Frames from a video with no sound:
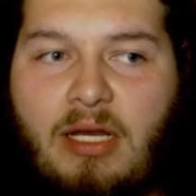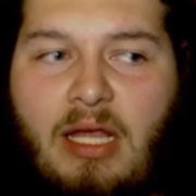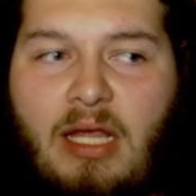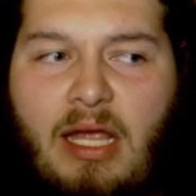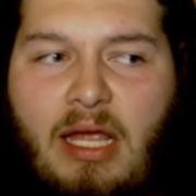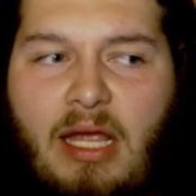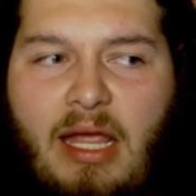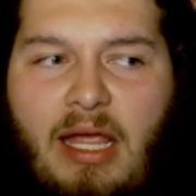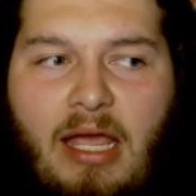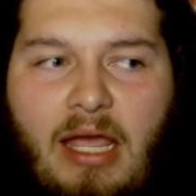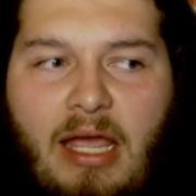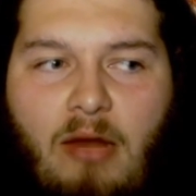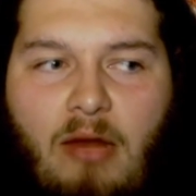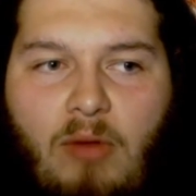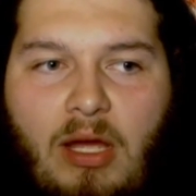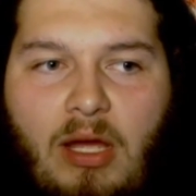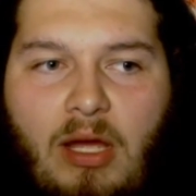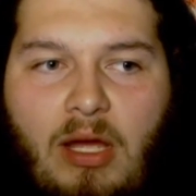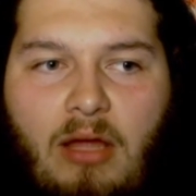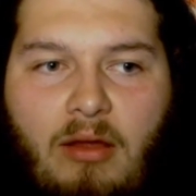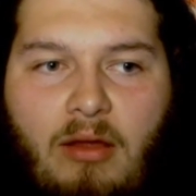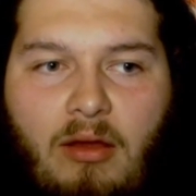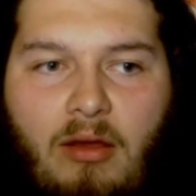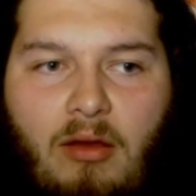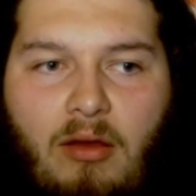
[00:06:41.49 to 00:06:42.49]
And while
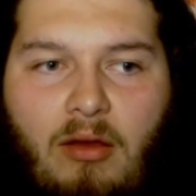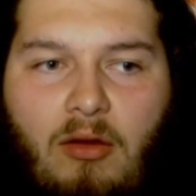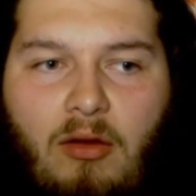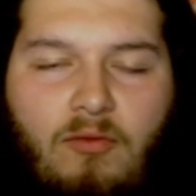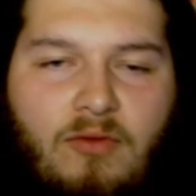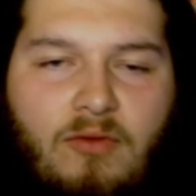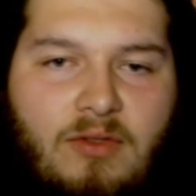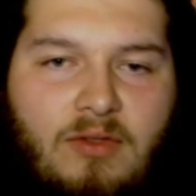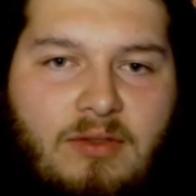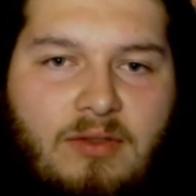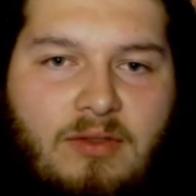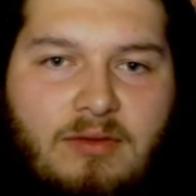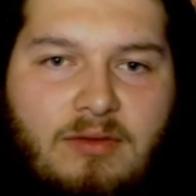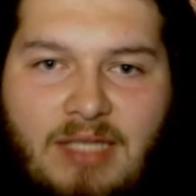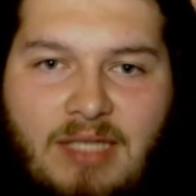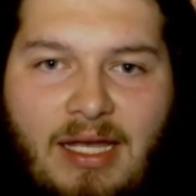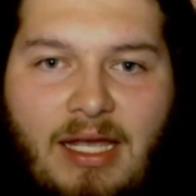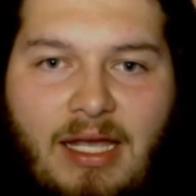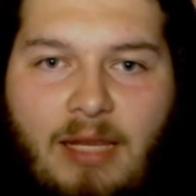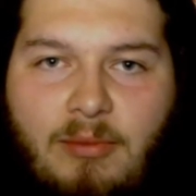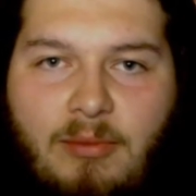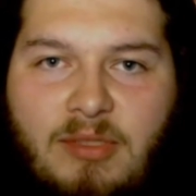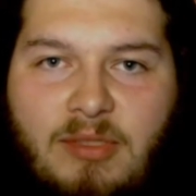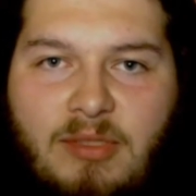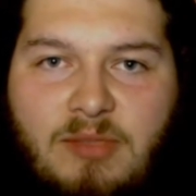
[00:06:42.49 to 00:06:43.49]
over the time,
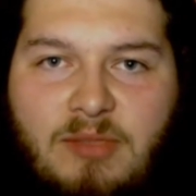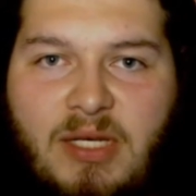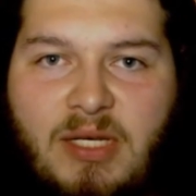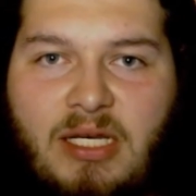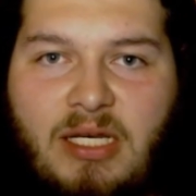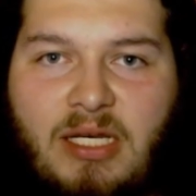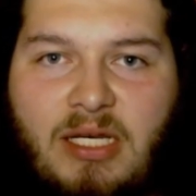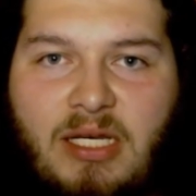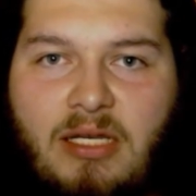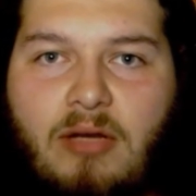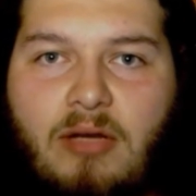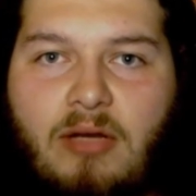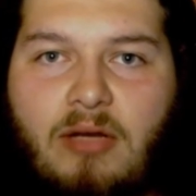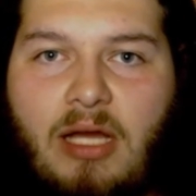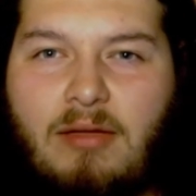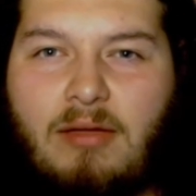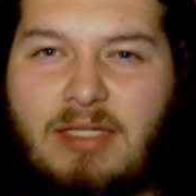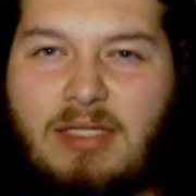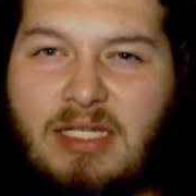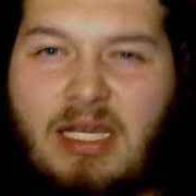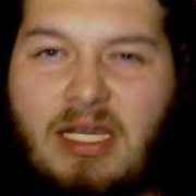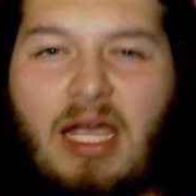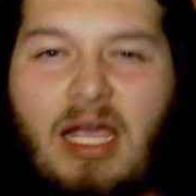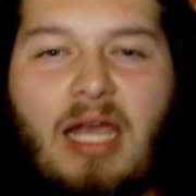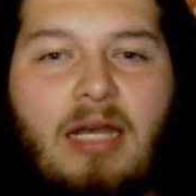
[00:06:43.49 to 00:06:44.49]
it's been a year now, it's
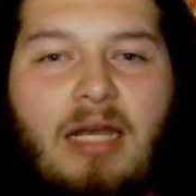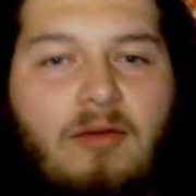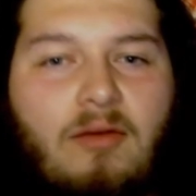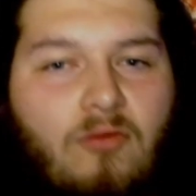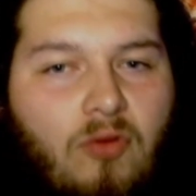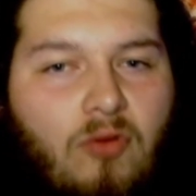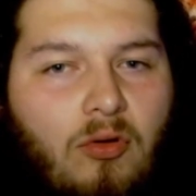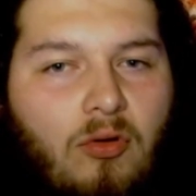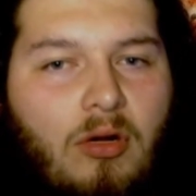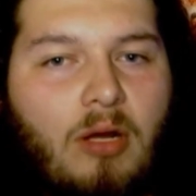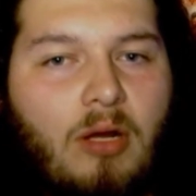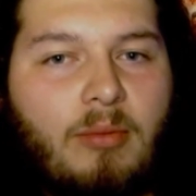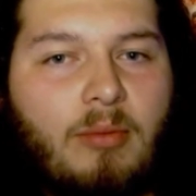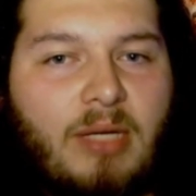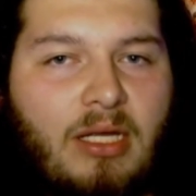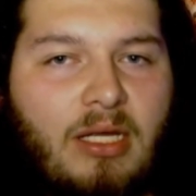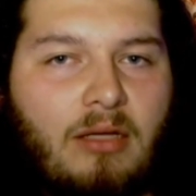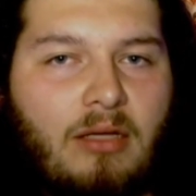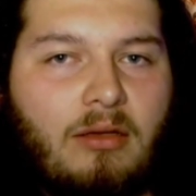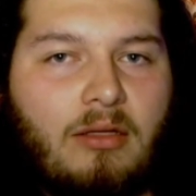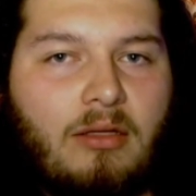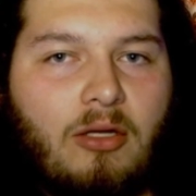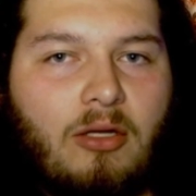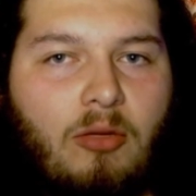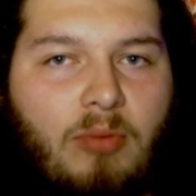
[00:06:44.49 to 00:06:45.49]
kind of grown on me a
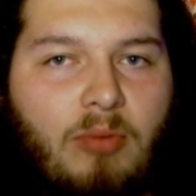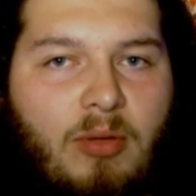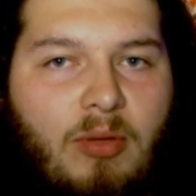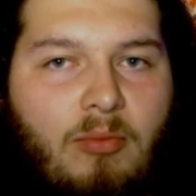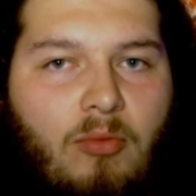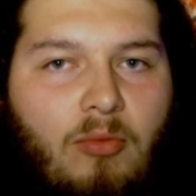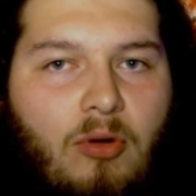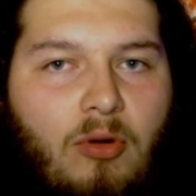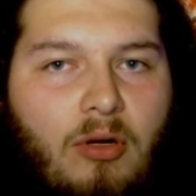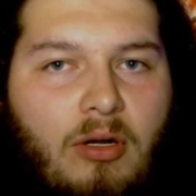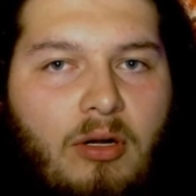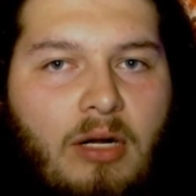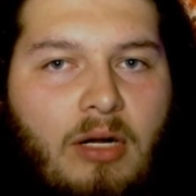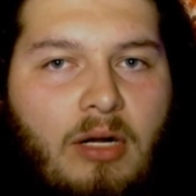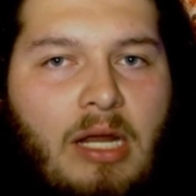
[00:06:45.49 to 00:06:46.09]
little bit more.